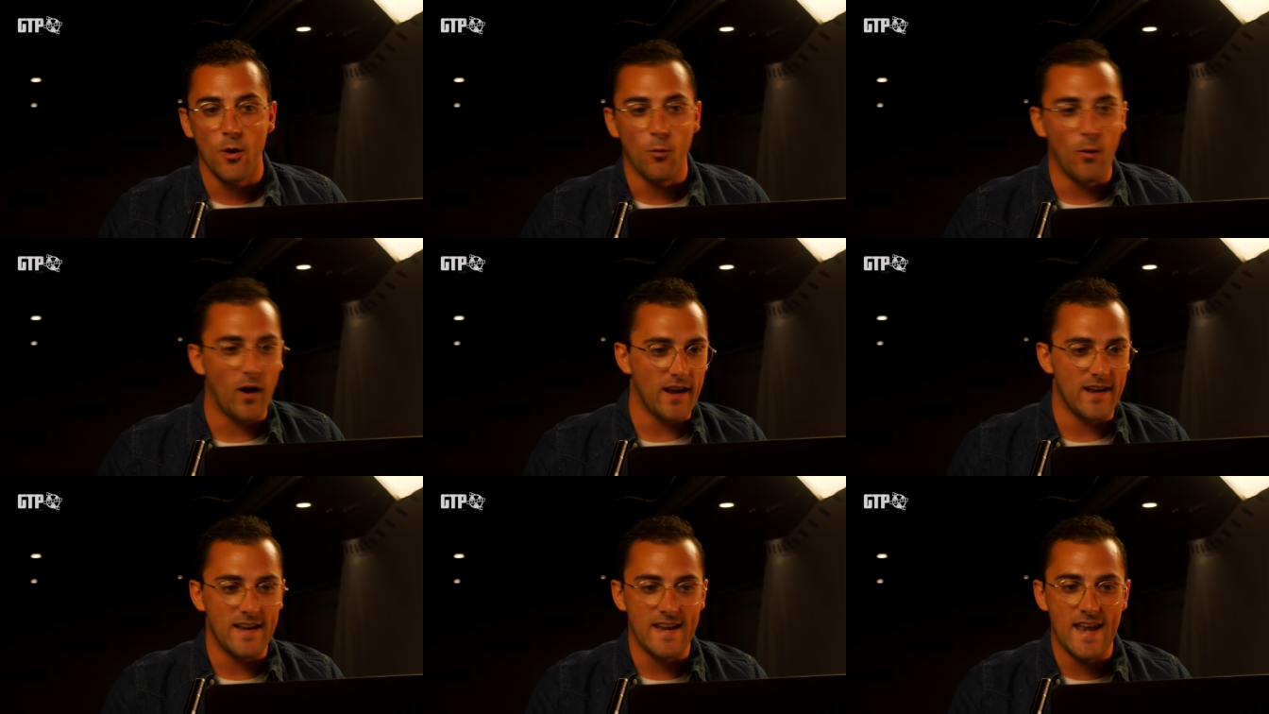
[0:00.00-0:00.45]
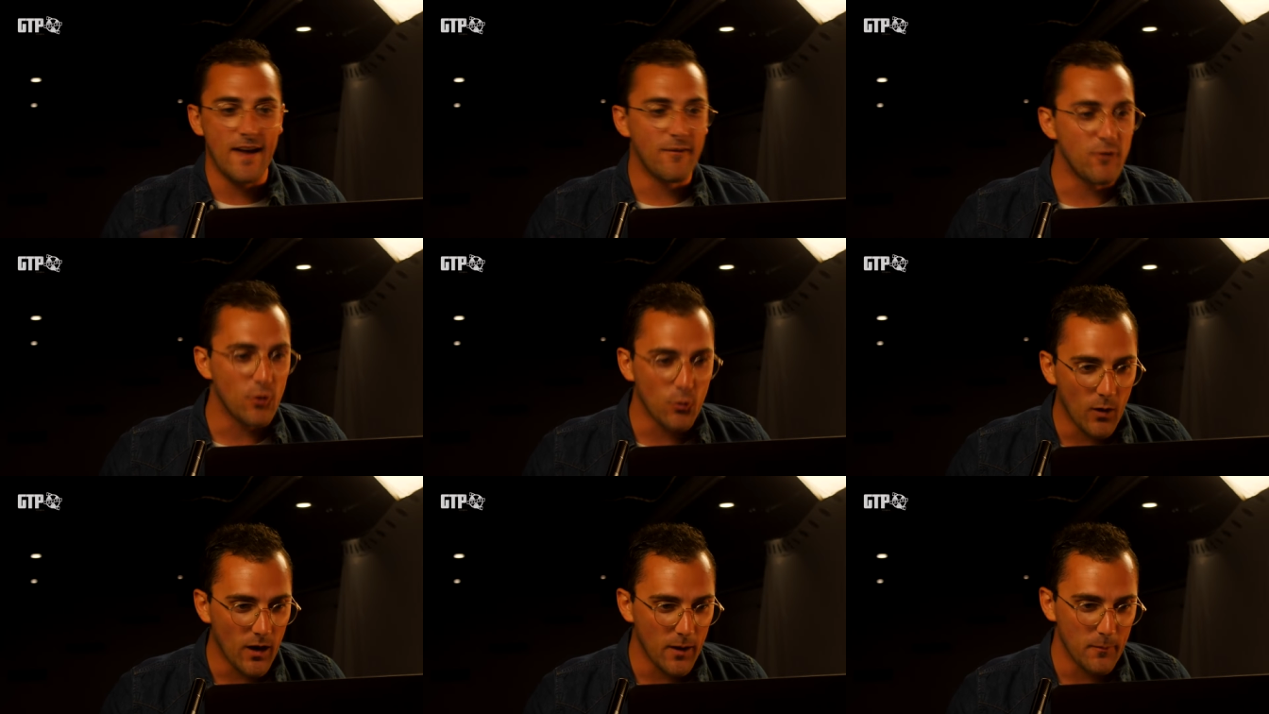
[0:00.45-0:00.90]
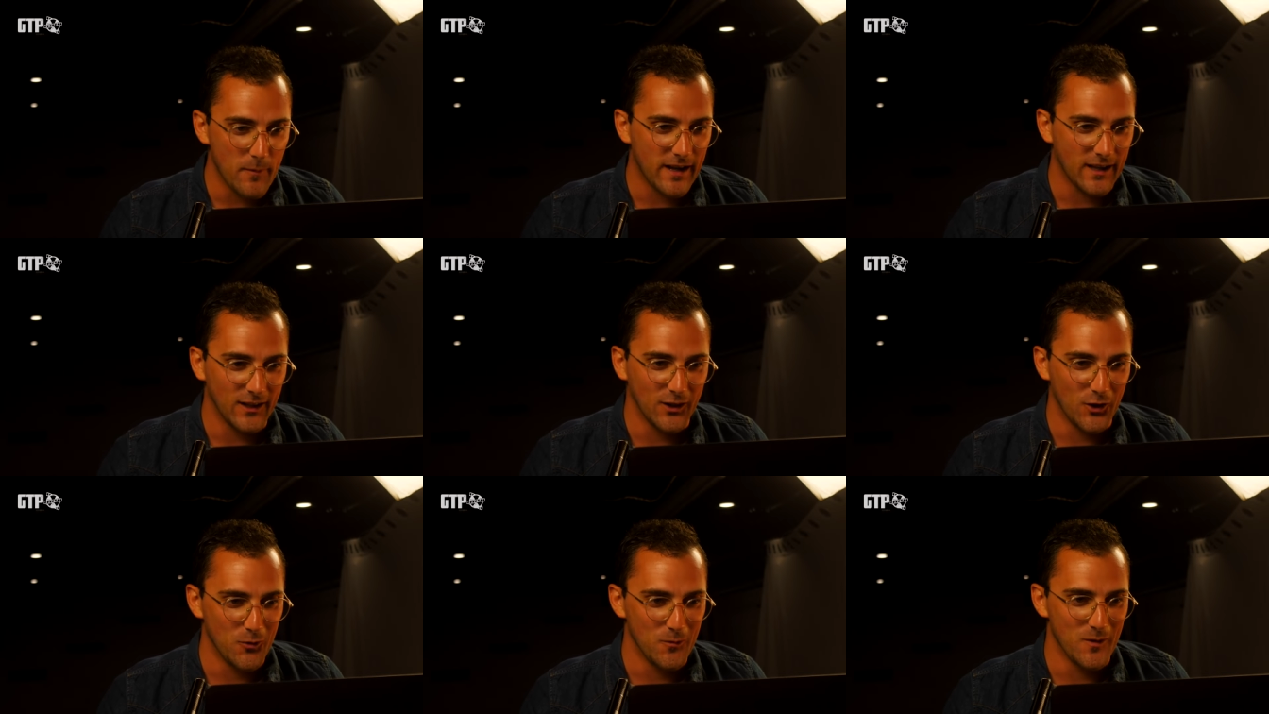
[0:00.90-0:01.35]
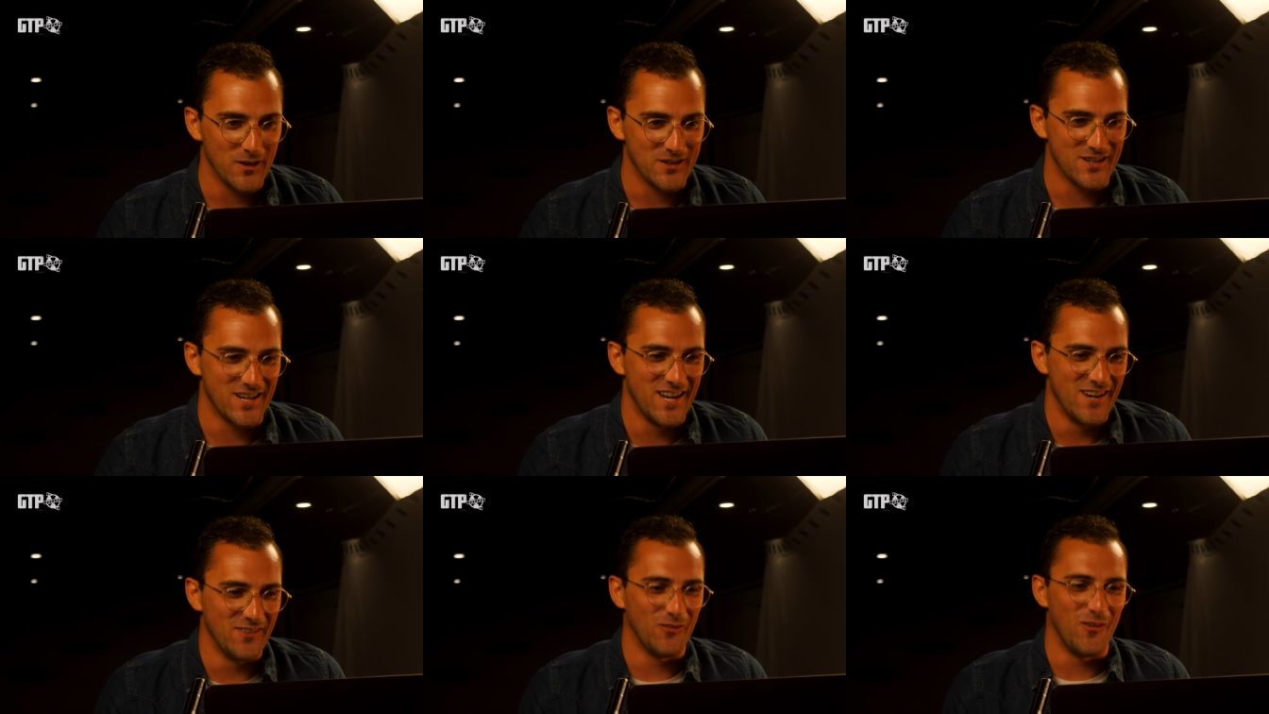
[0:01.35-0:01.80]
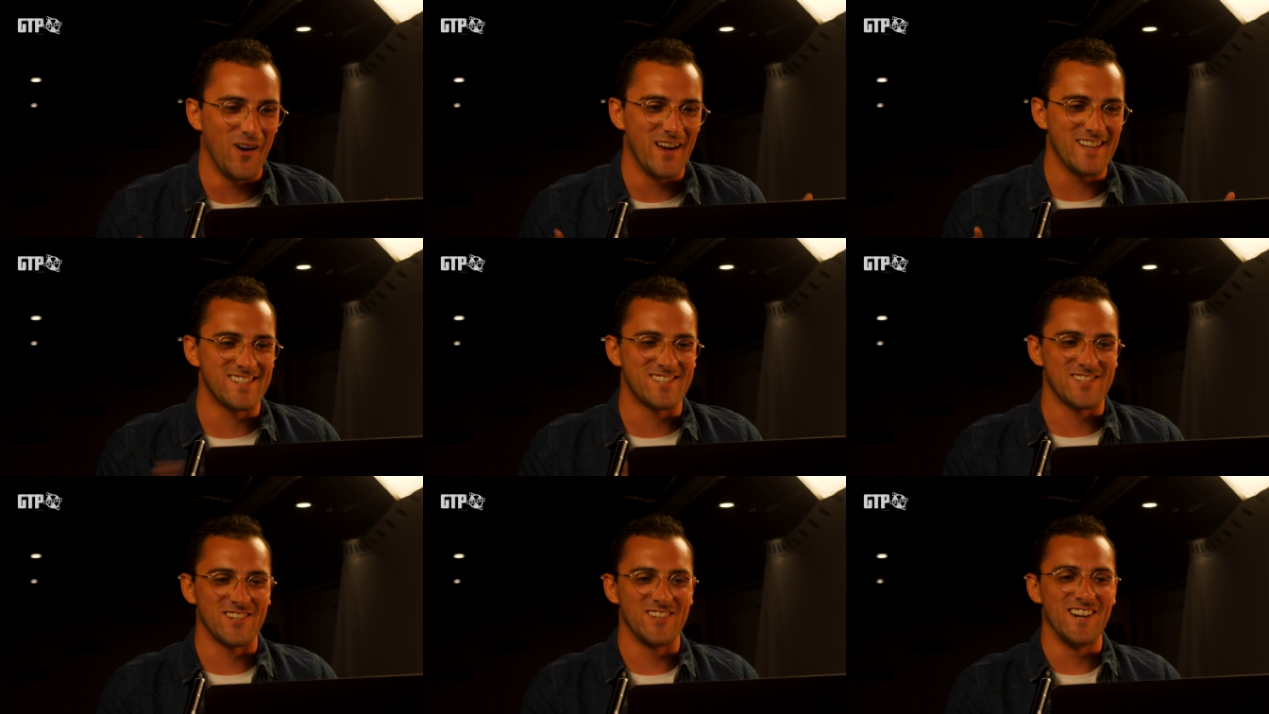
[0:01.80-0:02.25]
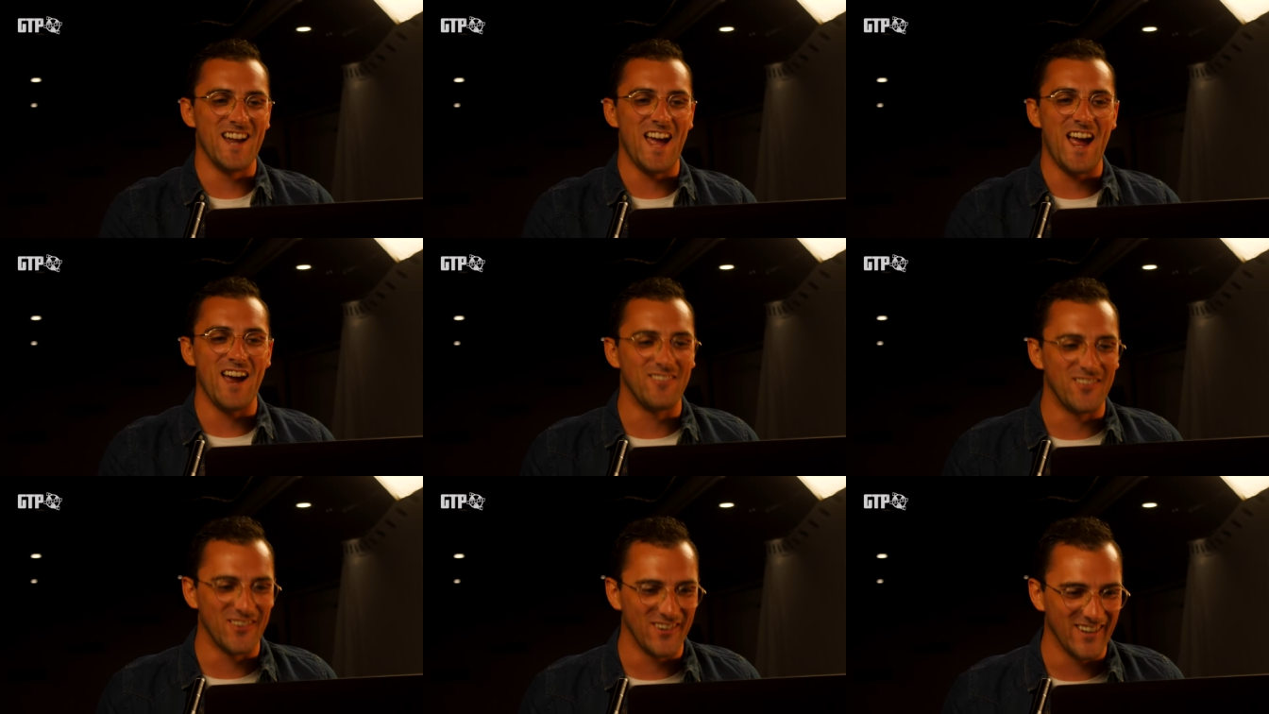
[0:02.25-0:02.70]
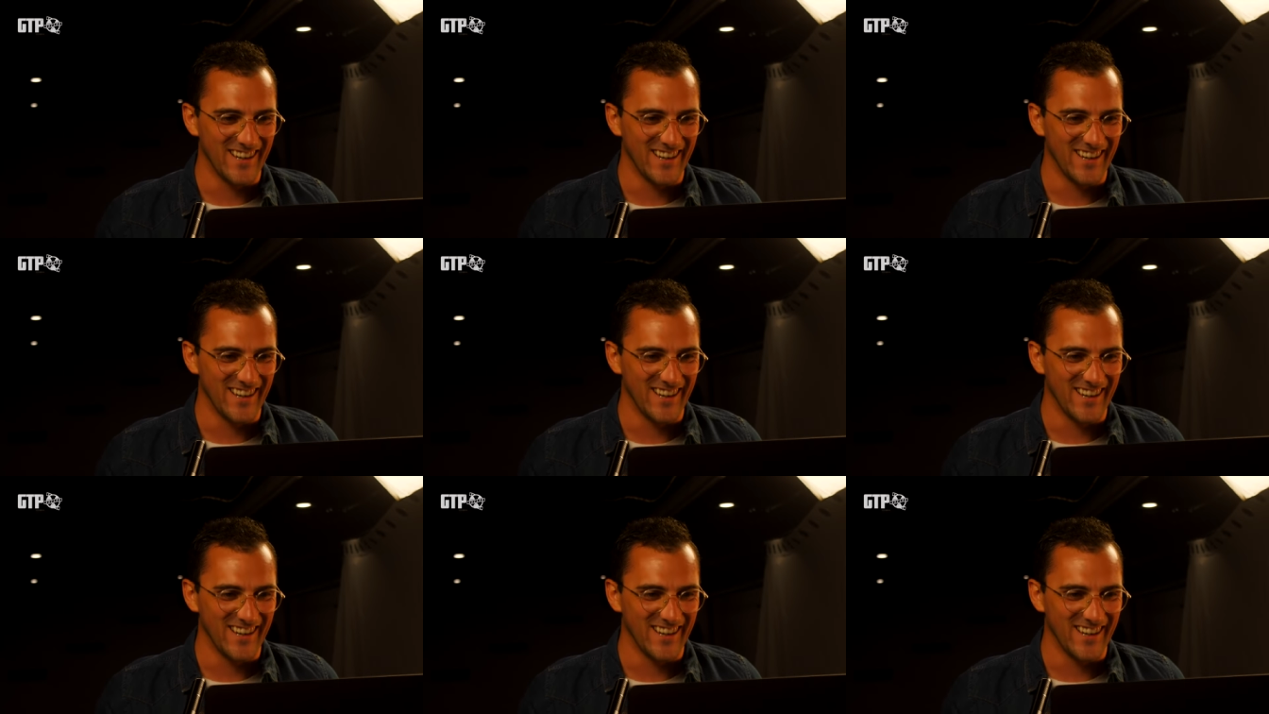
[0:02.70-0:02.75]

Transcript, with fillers: why I never want to make a low-budget Western ever